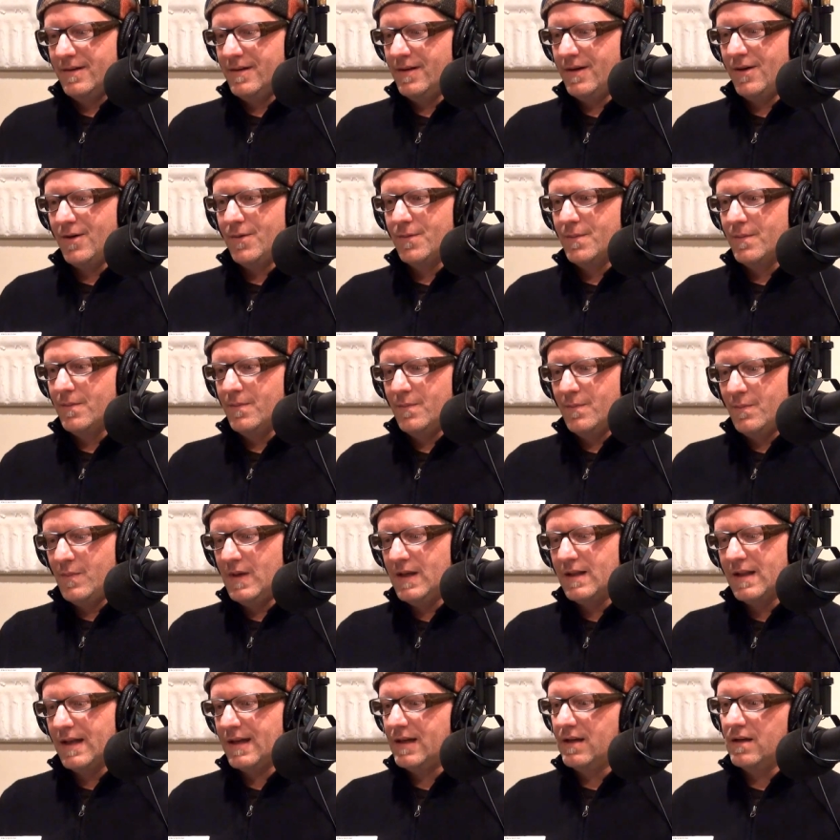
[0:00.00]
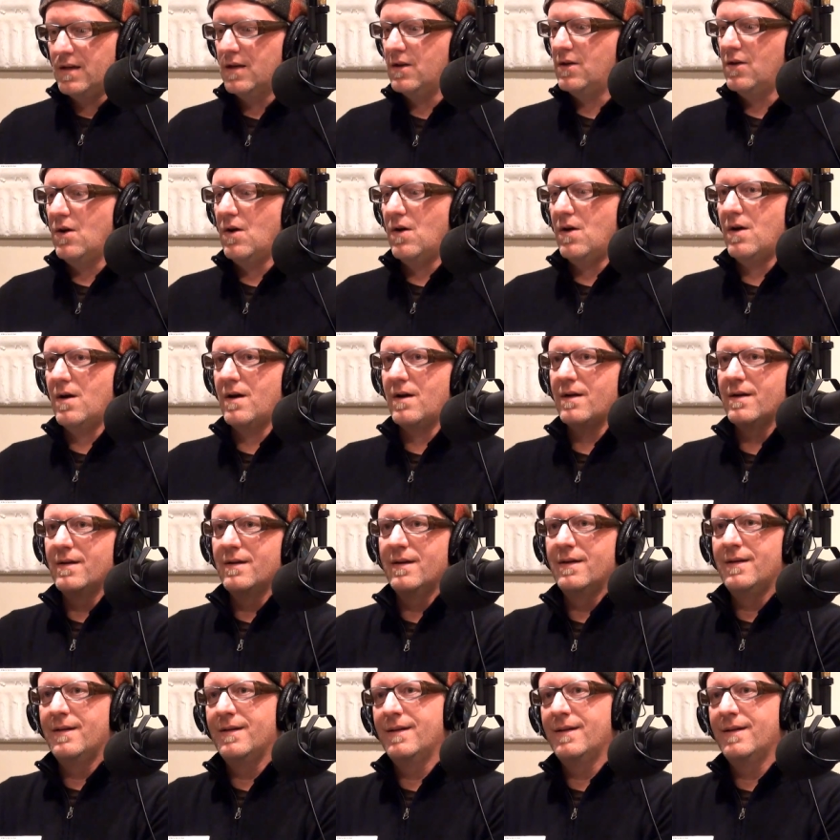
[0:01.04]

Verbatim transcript: you know, be like a guitar.